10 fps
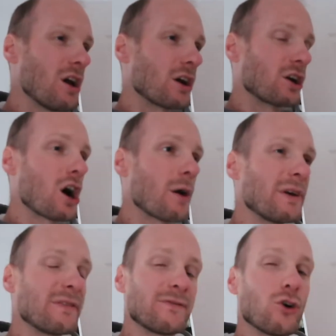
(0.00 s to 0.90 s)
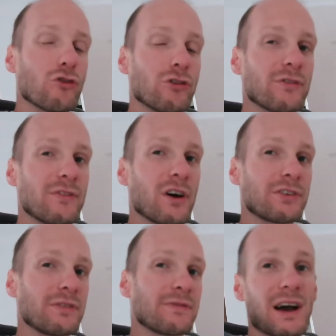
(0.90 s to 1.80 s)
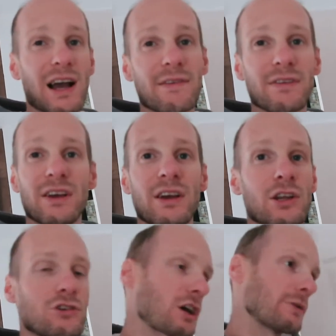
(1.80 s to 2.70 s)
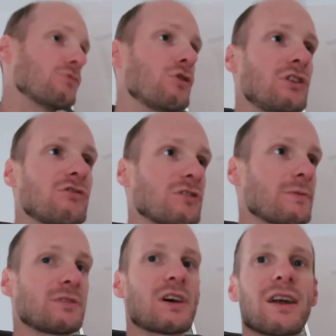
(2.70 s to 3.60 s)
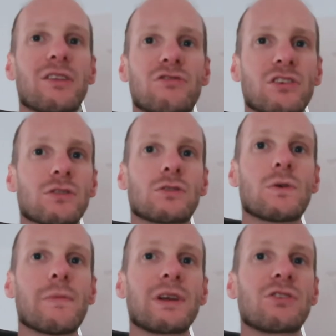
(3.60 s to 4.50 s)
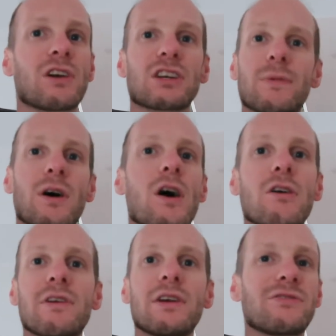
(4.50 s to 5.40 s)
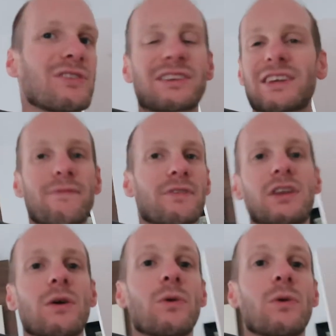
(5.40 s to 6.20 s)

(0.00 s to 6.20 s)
a Garmin Forerunner forty-five. Tracks for running, tracks for cycling, tracks for swimming, tracks my heart rate, tracks everything I